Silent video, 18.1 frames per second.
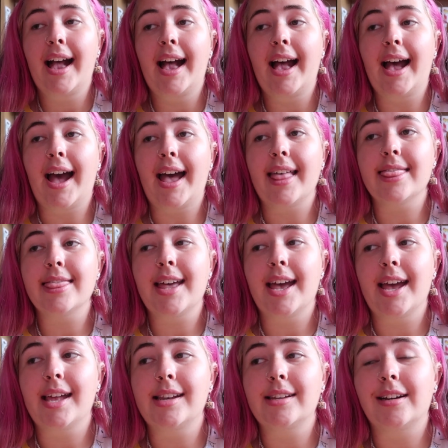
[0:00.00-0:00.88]
And
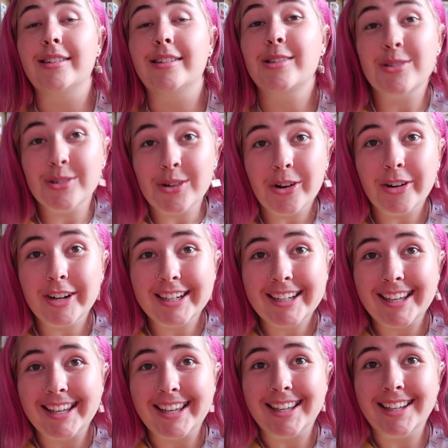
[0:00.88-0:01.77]
then I saw
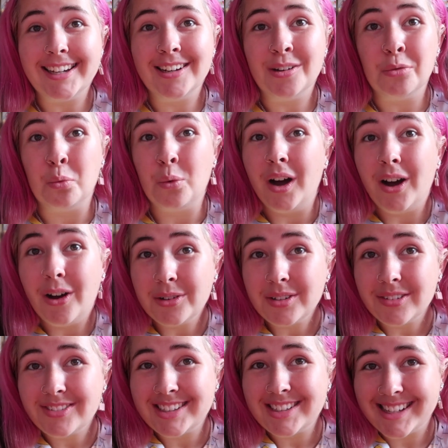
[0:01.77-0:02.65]
it in World
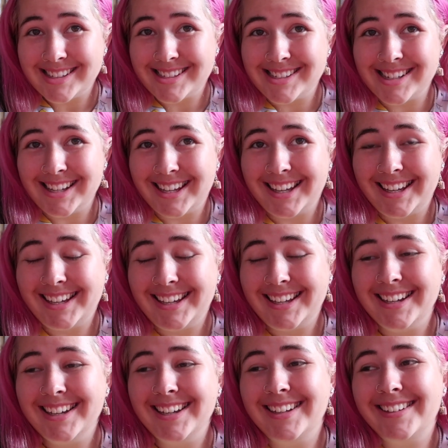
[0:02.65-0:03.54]
of
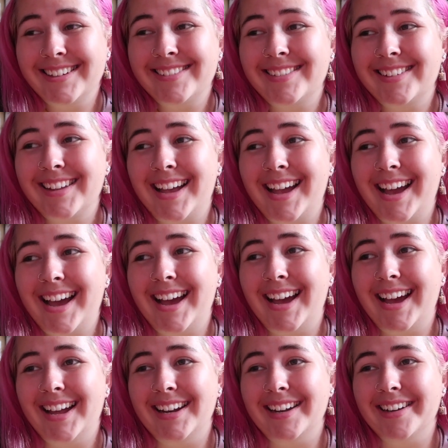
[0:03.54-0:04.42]
Disney,
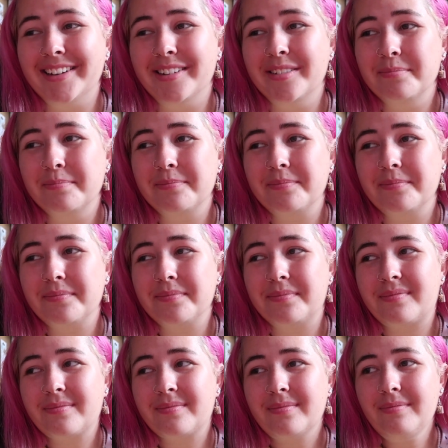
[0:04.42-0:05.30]
and
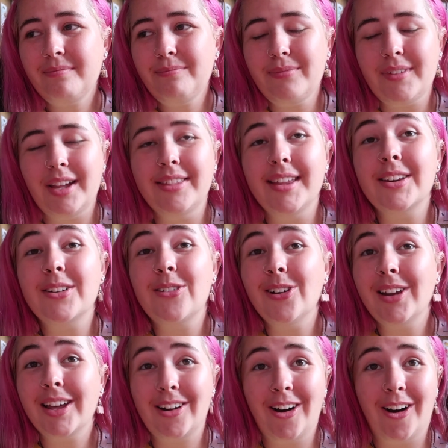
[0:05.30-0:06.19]
they've
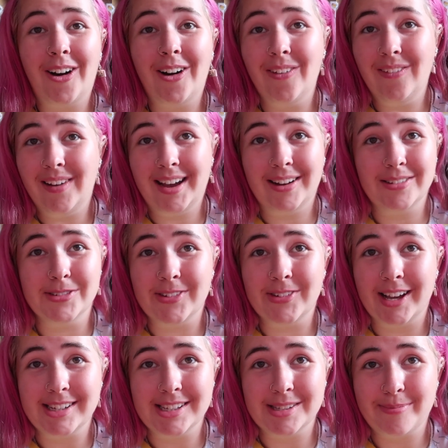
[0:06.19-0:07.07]
got like a whole
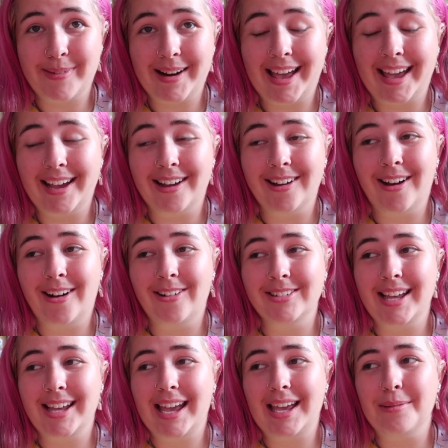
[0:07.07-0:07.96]
Loungefly display, a whole
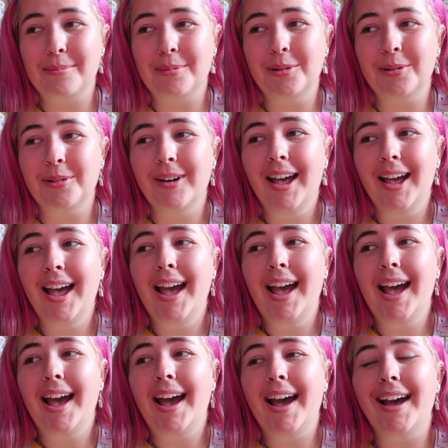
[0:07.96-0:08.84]
table,
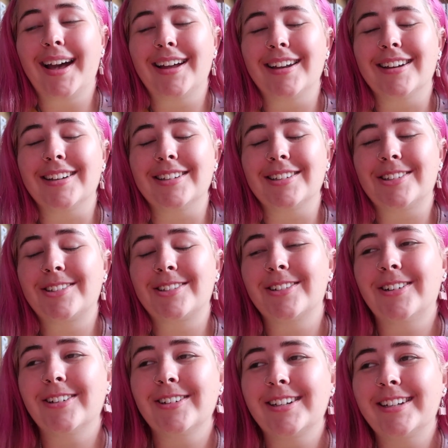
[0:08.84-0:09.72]
and I
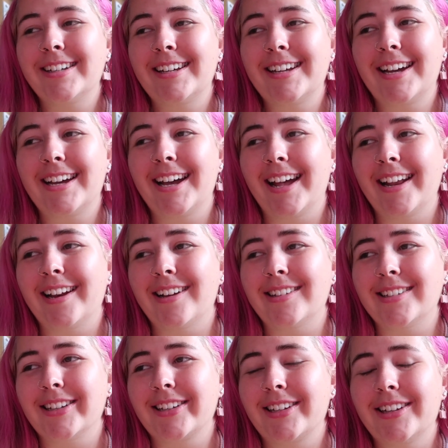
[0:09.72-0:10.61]
saw it and I
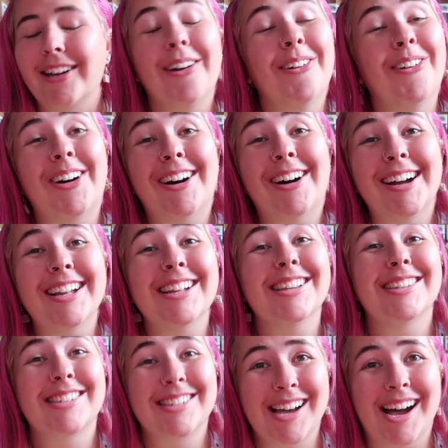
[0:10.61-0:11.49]
was like, you know what,
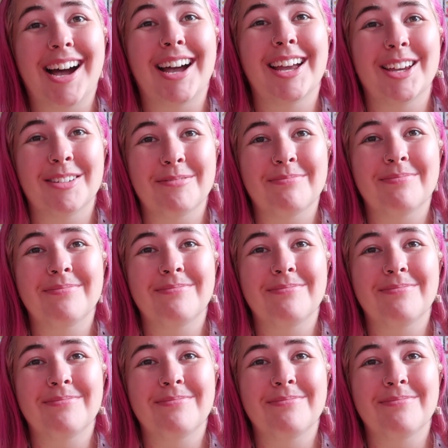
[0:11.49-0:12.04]
it's time.